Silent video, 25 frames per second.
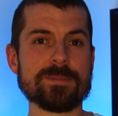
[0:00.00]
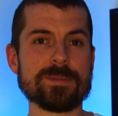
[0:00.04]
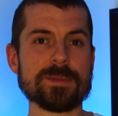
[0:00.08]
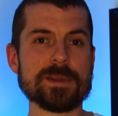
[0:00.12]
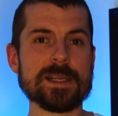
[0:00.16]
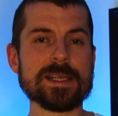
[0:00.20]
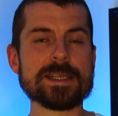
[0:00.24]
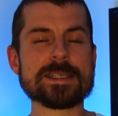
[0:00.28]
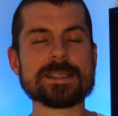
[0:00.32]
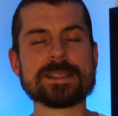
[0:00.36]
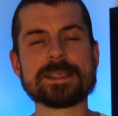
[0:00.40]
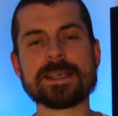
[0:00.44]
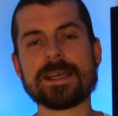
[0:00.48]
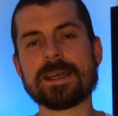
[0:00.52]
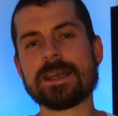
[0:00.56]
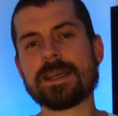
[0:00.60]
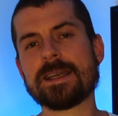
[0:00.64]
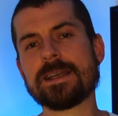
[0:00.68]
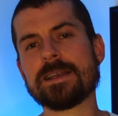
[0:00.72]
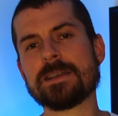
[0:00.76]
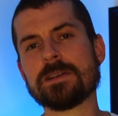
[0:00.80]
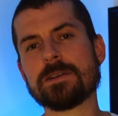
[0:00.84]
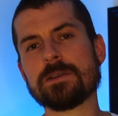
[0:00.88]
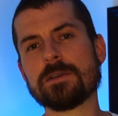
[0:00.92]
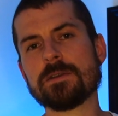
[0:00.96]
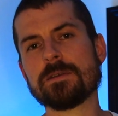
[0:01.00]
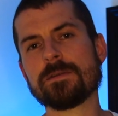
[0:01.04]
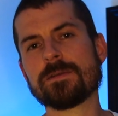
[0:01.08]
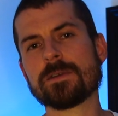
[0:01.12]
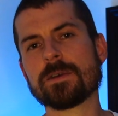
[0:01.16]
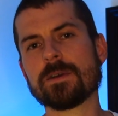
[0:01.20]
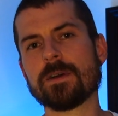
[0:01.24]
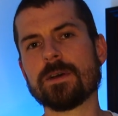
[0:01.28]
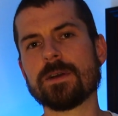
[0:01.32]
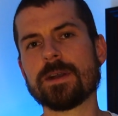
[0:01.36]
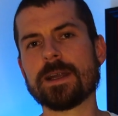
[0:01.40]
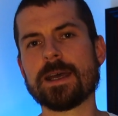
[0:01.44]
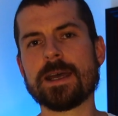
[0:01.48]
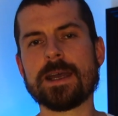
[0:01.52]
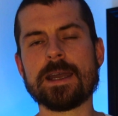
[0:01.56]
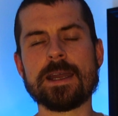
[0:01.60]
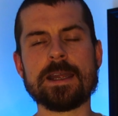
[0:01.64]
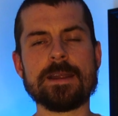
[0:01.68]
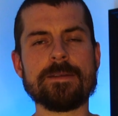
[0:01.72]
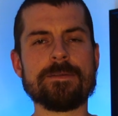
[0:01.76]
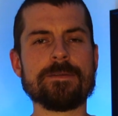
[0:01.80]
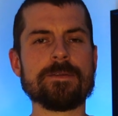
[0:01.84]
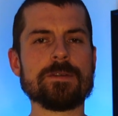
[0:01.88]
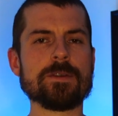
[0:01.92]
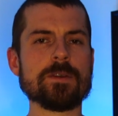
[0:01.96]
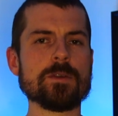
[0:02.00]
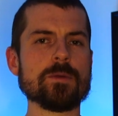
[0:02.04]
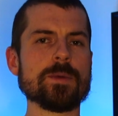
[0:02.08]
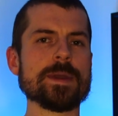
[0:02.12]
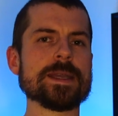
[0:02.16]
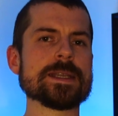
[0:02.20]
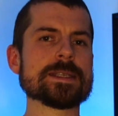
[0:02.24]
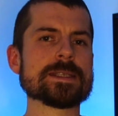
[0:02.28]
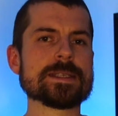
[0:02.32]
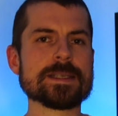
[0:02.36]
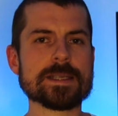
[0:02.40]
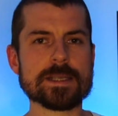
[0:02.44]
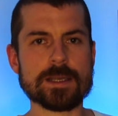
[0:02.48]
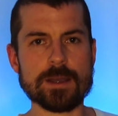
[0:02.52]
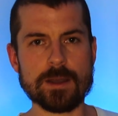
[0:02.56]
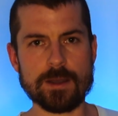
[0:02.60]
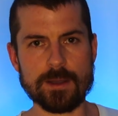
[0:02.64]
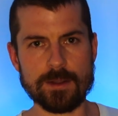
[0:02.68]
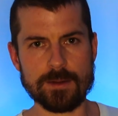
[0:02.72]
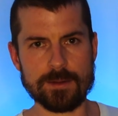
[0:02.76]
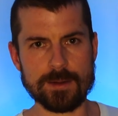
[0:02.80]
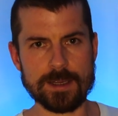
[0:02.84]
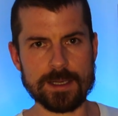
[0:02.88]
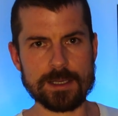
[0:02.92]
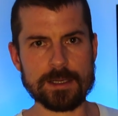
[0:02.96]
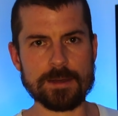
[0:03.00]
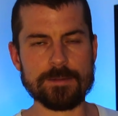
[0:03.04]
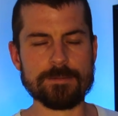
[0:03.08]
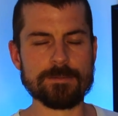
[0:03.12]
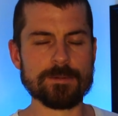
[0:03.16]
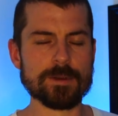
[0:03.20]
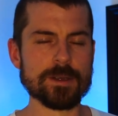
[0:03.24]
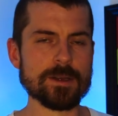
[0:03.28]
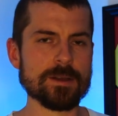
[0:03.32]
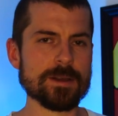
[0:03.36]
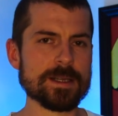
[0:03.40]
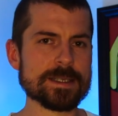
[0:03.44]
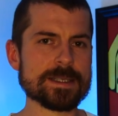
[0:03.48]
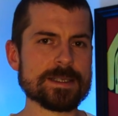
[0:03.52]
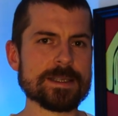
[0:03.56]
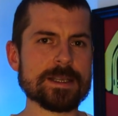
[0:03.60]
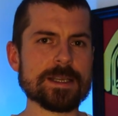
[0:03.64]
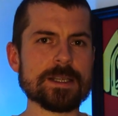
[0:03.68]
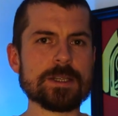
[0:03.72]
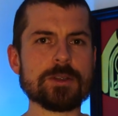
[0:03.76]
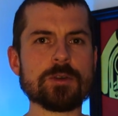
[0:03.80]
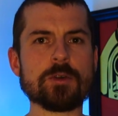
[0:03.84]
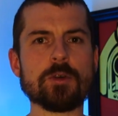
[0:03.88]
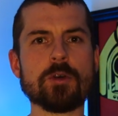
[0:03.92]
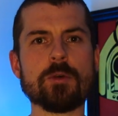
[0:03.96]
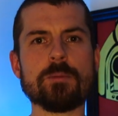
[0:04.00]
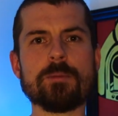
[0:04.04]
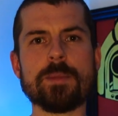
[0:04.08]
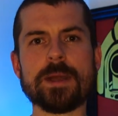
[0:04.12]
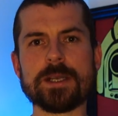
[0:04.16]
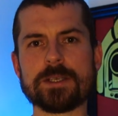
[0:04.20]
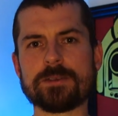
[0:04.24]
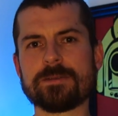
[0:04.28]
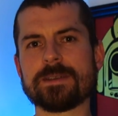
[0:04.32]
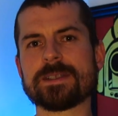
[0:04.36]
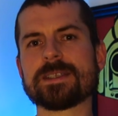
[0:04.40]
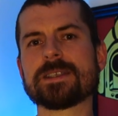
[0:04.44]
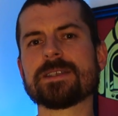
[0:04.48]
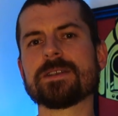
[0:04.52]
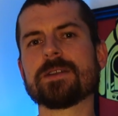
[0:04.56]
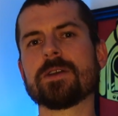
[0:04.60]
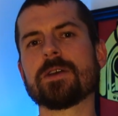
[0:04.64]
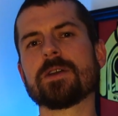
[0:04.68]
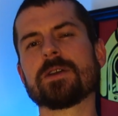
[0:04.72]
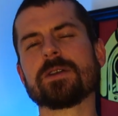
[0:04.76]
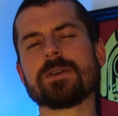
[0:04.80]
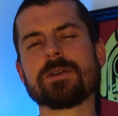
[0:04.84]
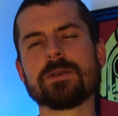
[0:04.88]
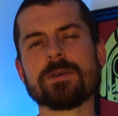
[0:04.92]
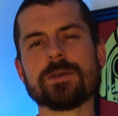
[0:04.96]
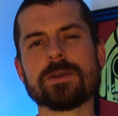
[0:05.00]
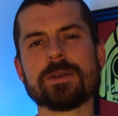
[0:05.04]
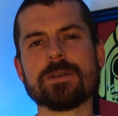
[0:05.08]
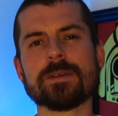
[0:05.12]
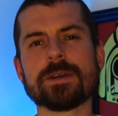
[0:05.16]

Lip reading: let's say you've got a few weeks to go and you've realized that your metrics are no good.